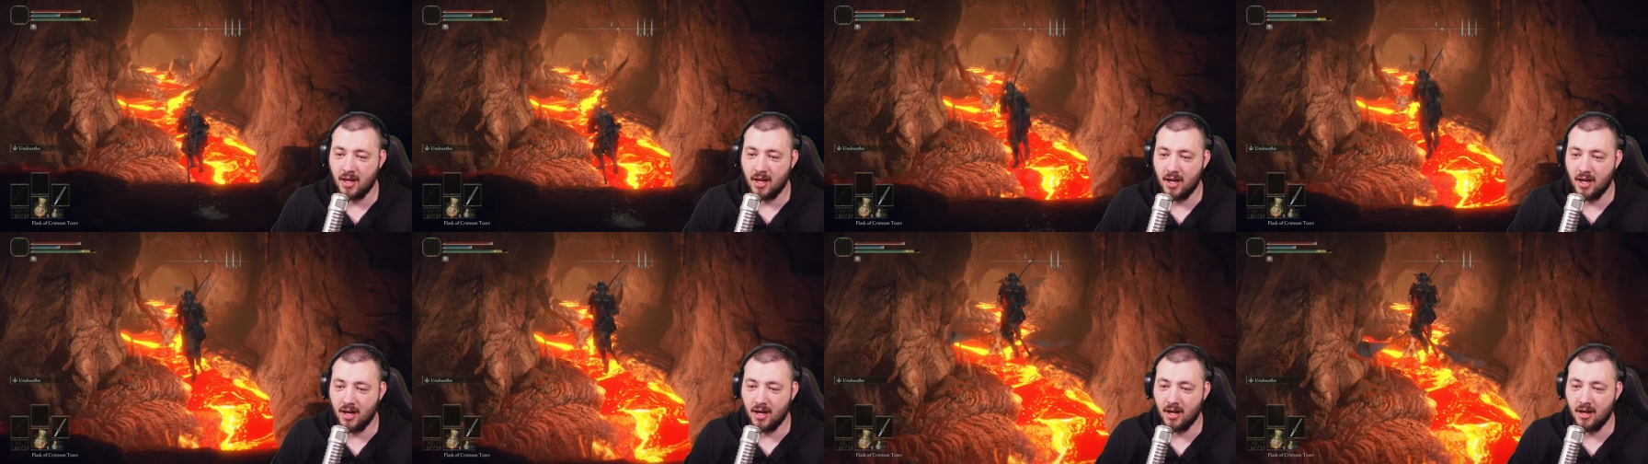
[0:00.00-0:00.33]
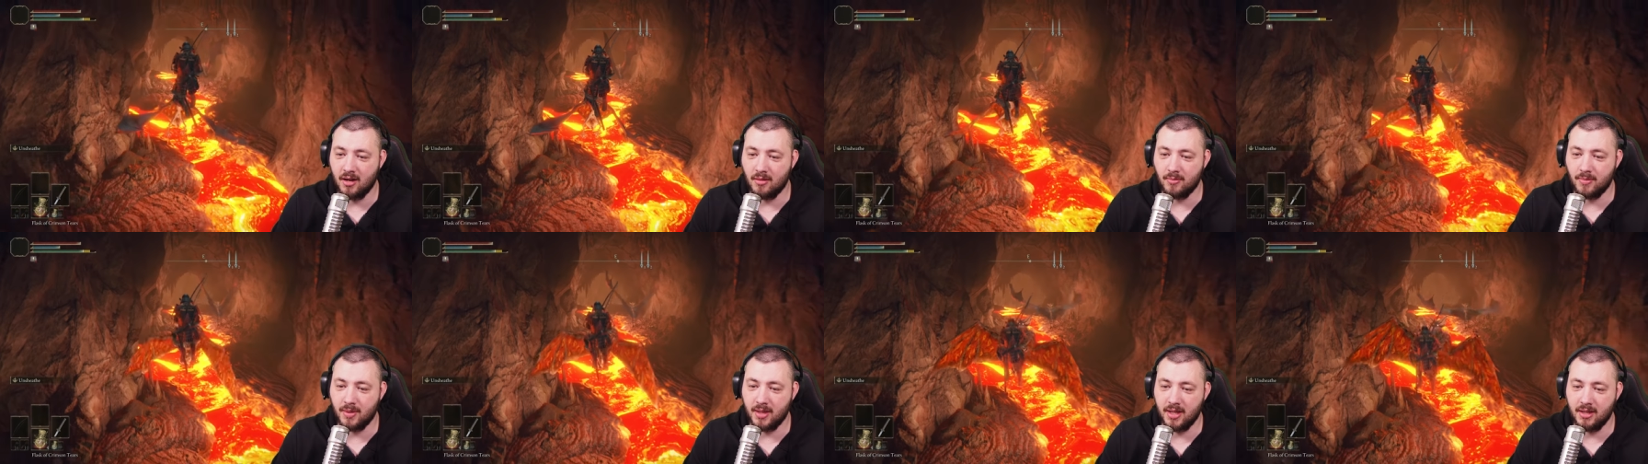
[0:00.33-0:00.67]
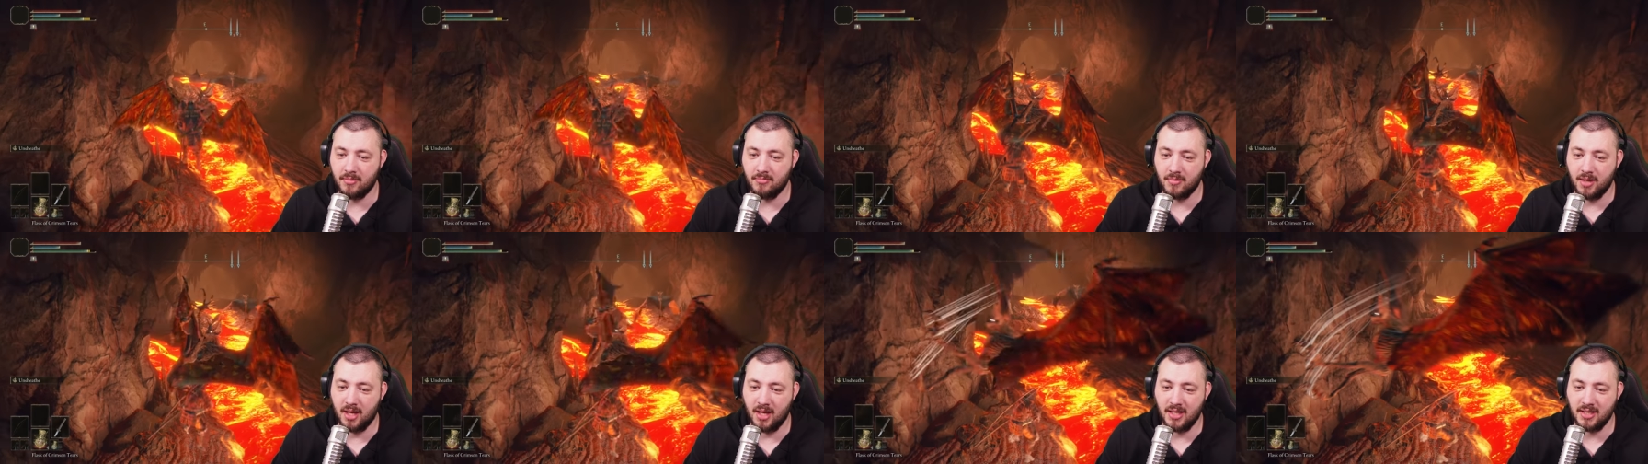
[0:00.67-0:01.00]
Uh, but
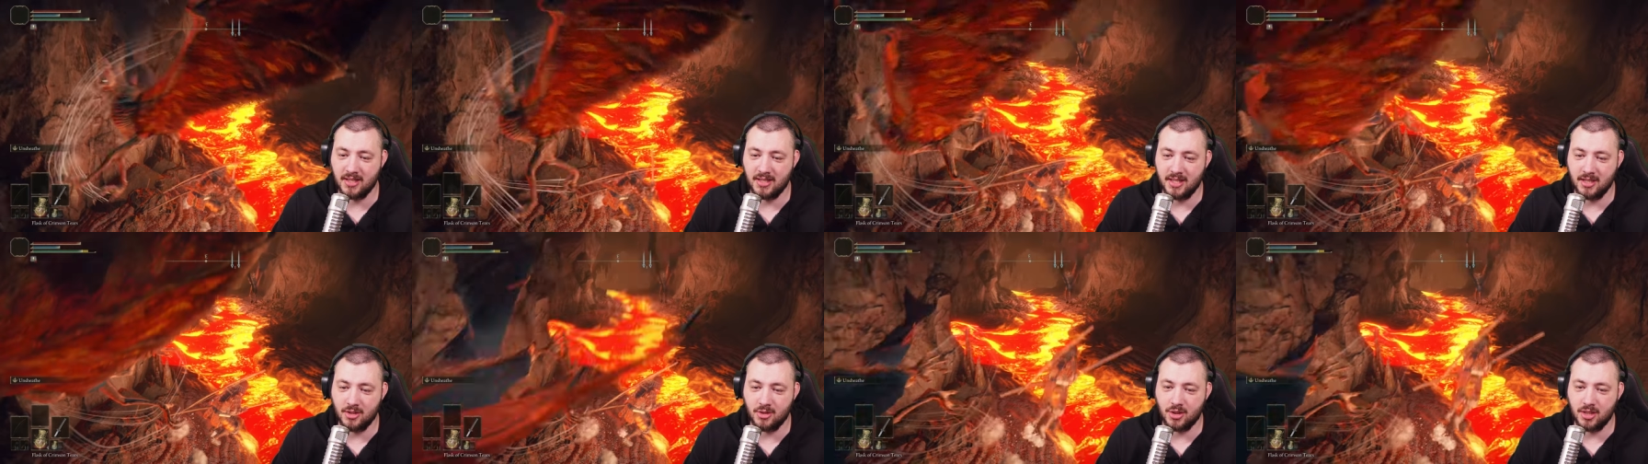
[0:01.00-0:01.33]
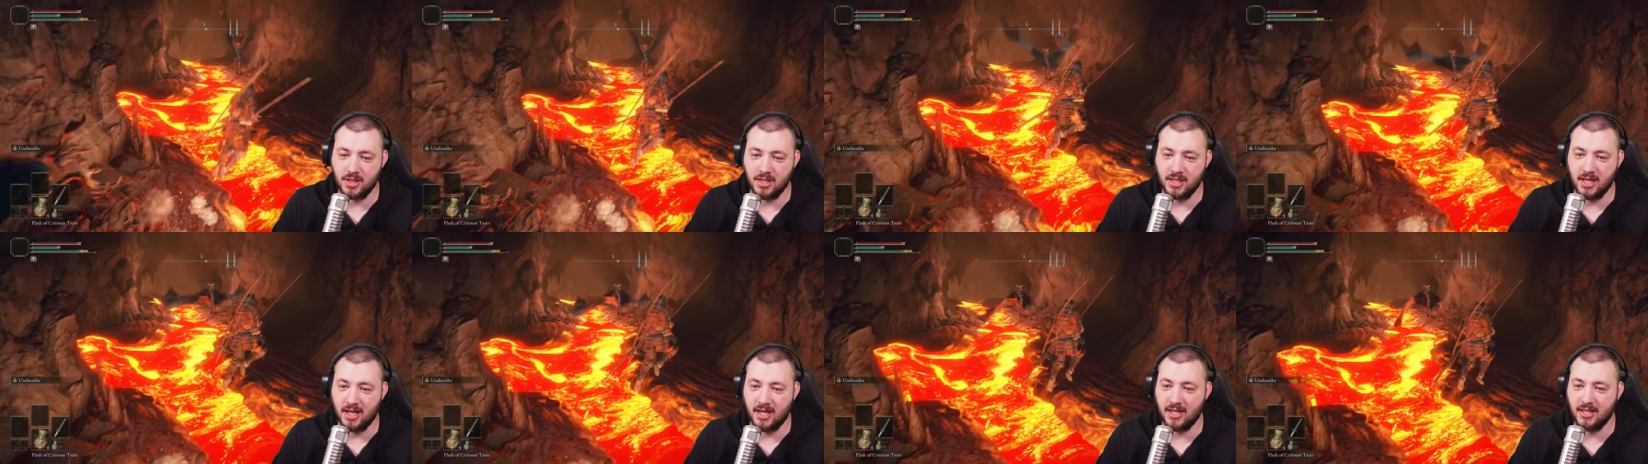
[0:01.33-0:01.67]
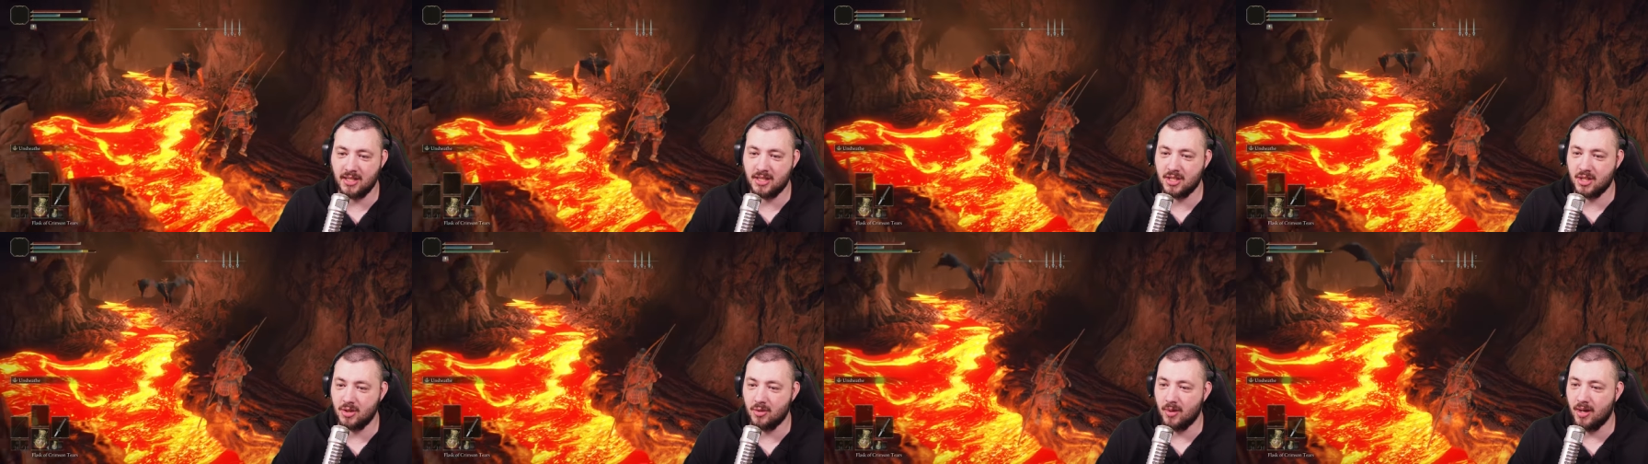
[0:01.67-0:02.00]
I essentially died,
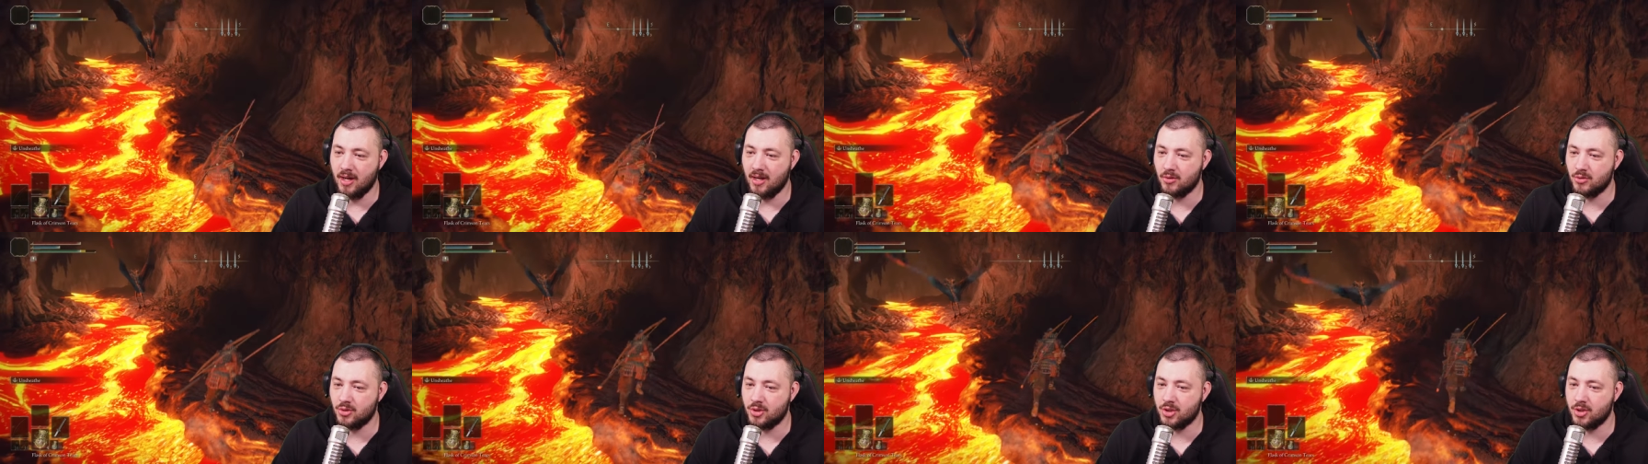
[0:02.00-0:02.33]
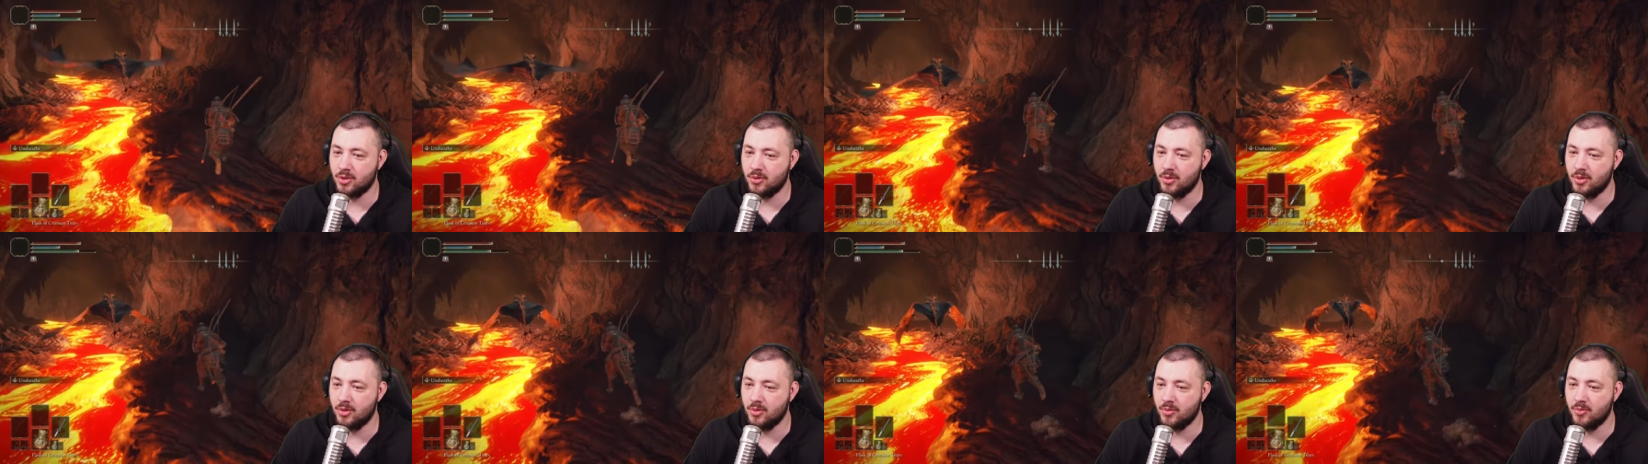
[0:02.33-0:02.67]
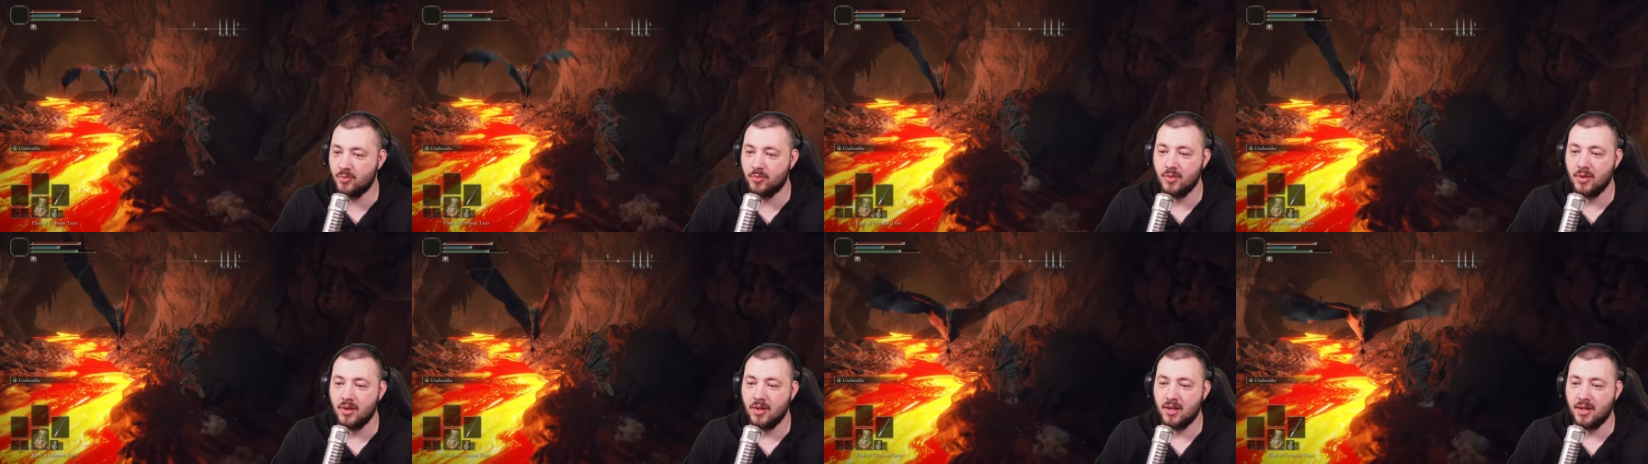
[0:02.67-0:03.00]
so I'll show you